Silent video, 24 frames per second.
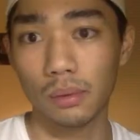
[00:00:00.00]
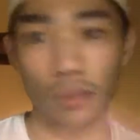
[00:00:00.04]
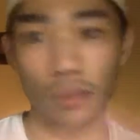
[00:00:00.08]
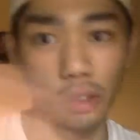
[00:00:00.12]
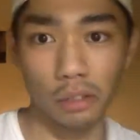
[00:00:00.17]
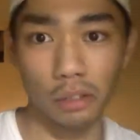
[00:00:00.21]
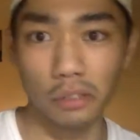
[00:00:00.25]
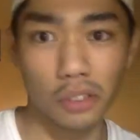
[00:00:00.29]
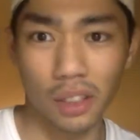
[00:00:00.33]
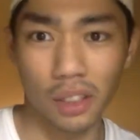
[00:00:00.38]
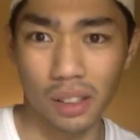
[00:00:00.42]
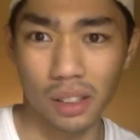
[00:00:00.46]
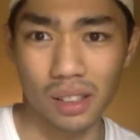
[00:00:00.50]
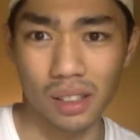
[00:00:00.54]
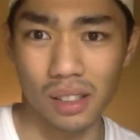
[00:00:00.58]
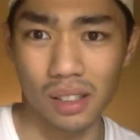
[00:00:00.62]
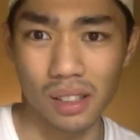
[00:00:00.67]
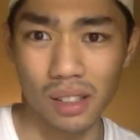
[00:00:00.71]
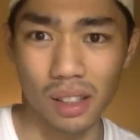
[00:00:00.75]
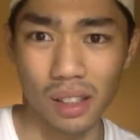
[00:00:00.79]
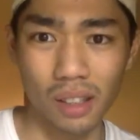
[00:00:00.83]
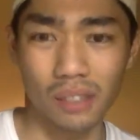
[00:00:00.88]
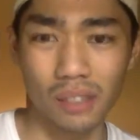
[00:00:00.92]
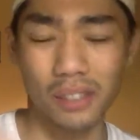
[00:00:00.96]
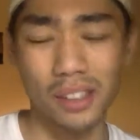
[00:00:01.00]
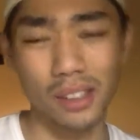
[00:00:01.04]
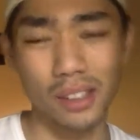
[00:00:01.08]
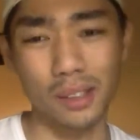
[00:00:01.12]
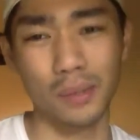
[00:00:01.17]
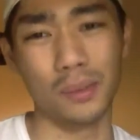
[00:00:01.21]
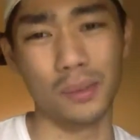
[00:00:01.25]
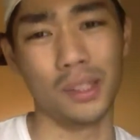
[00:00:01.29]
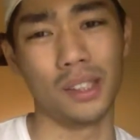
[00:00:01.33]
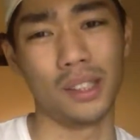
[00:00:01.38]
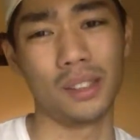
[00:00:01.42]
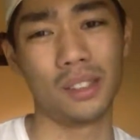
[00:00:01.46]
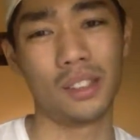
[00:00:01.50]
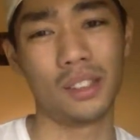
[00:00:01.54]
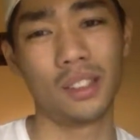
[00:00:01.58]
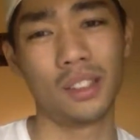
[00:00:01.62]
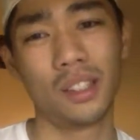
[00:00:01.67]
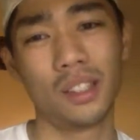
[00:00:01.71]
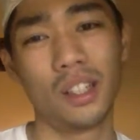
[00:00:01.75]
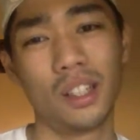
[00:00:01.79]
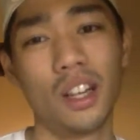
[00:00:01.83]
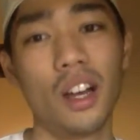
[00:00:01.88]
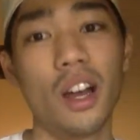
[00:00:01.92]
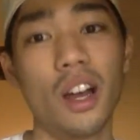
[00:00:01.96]
The fuck does DFQ mean?
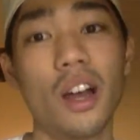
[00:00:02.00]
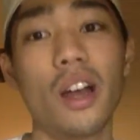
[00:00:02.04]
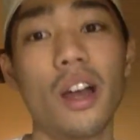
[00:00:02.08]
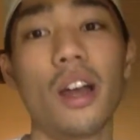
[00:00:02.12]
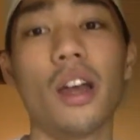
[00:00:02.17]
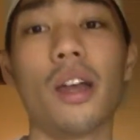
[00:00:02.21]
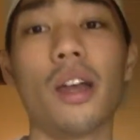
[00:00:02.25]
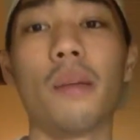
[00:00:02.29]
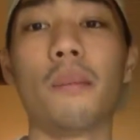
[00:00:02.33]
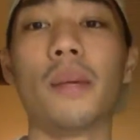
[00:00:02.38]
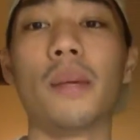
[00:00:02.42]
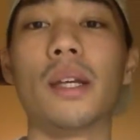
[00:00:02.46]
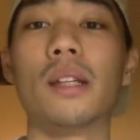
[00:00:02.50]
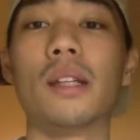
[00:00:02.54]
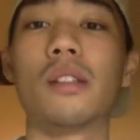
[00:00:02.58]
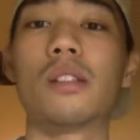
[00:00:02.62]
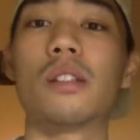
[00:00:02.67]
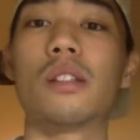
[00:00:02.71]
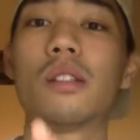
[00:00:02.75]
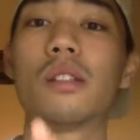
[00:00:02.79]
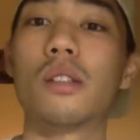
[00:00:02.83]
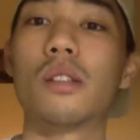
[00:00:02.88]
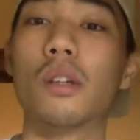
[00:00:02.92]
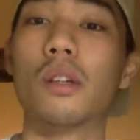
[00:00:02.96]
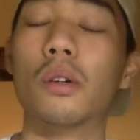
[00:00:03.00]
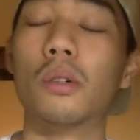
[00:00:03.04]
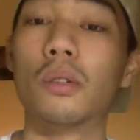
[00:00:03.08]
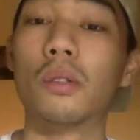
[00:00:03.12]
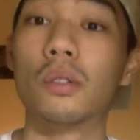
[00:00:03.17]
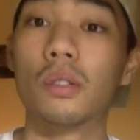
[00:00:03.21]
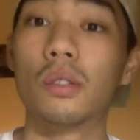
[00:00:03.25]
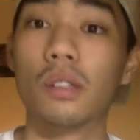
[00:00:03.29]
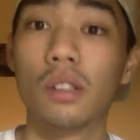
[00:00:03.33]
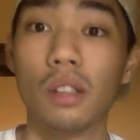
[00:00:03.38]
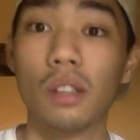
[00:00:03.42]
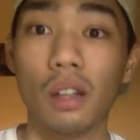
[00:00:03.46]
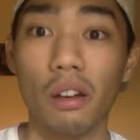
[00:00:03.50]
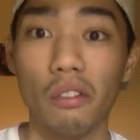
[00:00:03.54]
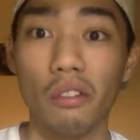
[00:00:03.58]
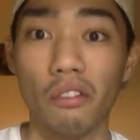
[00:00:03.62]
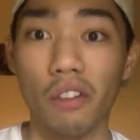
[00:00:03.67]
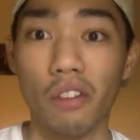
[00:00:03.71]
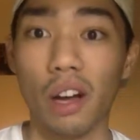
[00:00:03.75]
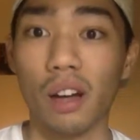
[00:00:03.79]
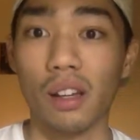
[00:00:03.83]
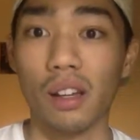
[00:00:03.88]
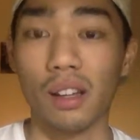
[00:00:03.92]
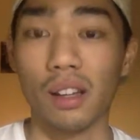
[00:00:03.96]
It means don't
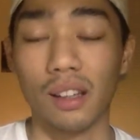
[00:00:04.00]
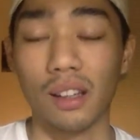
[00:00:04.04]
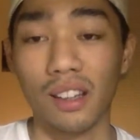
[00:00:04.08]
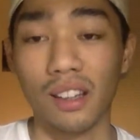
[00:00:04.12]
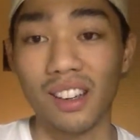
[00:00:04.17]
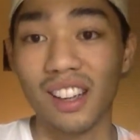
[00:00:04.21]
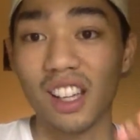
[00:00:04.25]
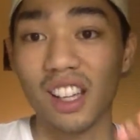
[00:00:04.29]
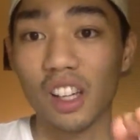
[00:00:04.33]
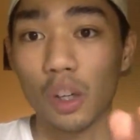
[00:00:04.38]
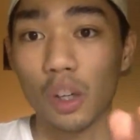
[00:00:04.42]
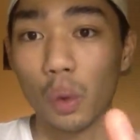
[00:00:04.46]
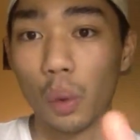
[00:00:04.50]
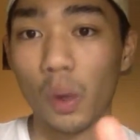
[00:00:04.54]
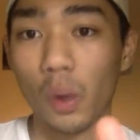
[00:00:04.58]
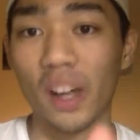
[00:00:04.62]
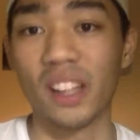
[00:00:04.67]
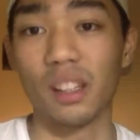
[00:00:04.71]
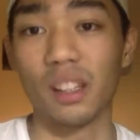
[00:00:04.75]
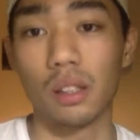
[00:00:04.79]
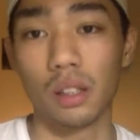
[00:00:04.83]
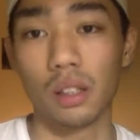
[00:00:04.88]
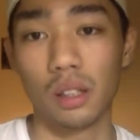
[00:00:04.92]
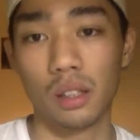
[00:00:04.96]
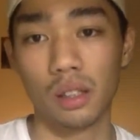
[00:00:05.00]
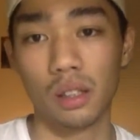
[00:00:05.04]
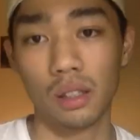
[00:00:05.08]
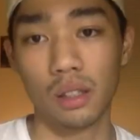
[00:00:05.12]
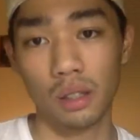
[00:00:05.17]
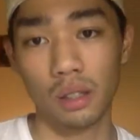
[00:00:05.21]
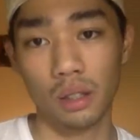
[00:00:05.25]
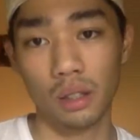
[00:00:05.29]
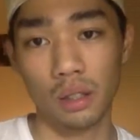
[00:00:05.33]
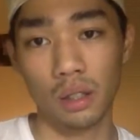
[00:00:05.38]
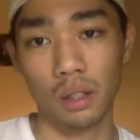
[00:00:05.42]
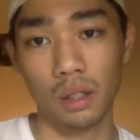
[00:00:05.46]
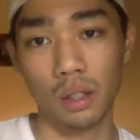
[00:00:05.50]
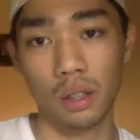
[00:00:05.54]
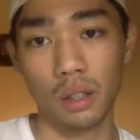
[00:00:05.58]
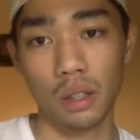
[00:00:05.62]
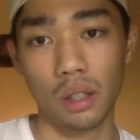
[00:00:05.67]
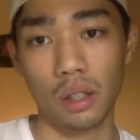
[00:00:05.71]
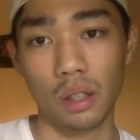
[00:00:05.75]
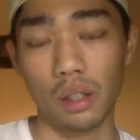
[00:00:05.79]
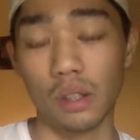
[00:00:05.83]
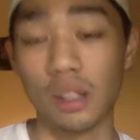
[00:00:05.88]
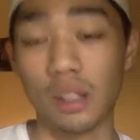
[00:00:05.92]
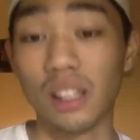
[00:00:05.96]
fucking quit.
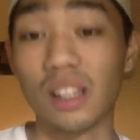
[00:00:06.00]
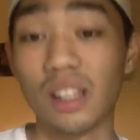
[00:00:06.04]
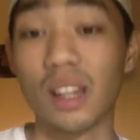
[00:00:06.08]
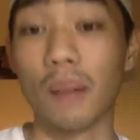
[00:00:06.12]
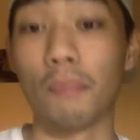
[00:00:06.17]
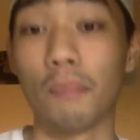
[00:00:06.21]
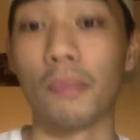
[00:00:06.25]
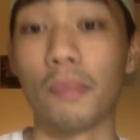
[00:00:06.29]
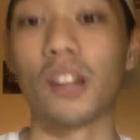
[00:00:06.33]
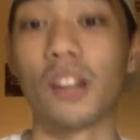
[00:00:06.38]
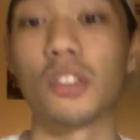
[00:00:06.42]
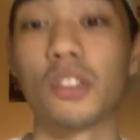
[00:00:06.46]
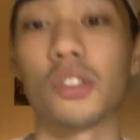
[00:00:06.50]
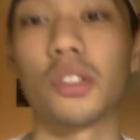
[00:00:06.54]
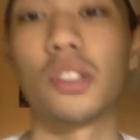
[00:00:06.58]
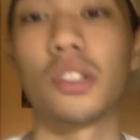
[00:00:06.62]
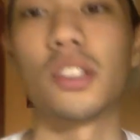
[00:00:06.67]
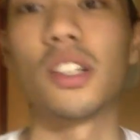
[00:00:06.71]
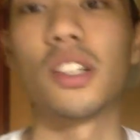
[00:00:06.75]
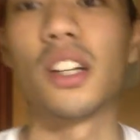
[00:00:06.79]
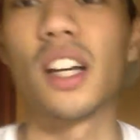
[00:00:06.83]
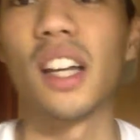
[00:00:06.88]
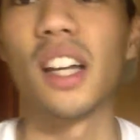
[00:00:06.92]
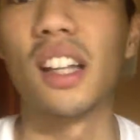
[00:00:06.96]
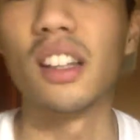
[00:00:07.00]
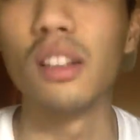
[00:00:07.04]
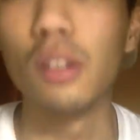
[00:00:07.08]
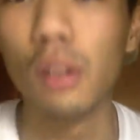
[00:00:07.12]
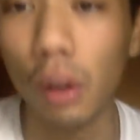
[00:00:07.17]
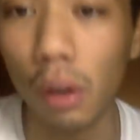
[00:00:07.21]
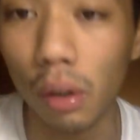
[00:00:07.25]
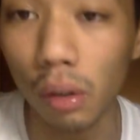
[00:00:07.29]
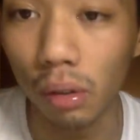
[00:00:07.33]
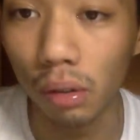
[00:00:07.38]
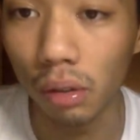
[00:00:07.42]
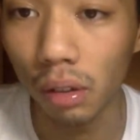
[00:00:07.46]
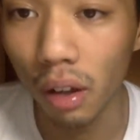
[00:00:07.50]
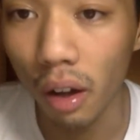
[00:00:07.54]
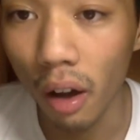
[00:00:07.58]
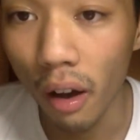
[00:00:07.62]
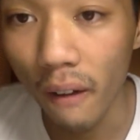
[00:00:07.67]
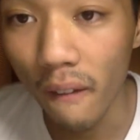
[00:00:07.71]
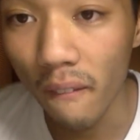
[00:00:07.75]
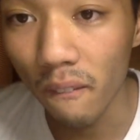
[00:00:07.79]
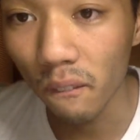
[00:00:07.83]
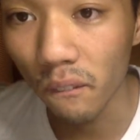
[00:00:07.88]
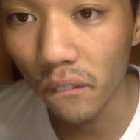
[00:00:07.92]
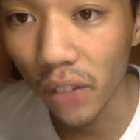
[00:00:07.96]
You need that mantra in your head don't
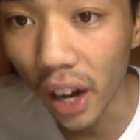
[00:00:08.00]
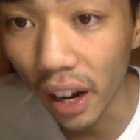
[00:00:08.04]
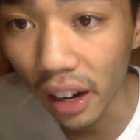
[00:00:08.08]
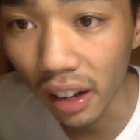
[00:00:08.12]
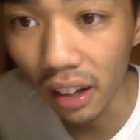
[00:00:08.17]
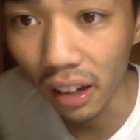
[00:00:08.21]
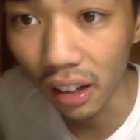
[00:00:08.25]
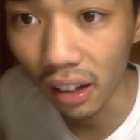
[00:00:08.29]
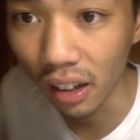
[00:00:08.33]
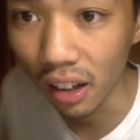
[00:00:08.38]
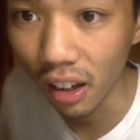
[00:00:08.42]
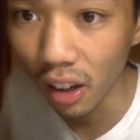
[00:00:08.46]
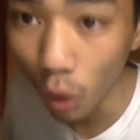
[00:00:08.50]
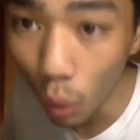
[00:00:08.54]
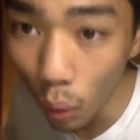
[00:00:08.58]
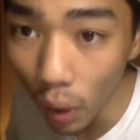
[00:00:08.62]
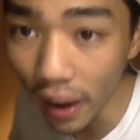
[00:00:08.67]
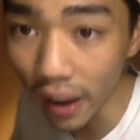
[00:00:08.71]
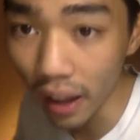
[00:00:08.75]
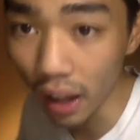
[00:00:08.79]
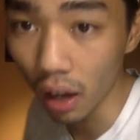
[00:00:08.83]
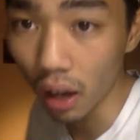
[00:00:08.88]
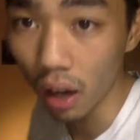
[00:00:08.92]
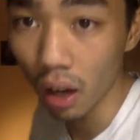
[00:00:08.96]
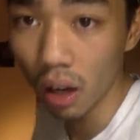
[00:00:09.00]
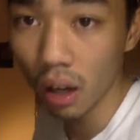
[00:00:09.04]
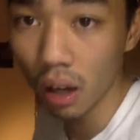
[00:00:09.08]
fucking quit.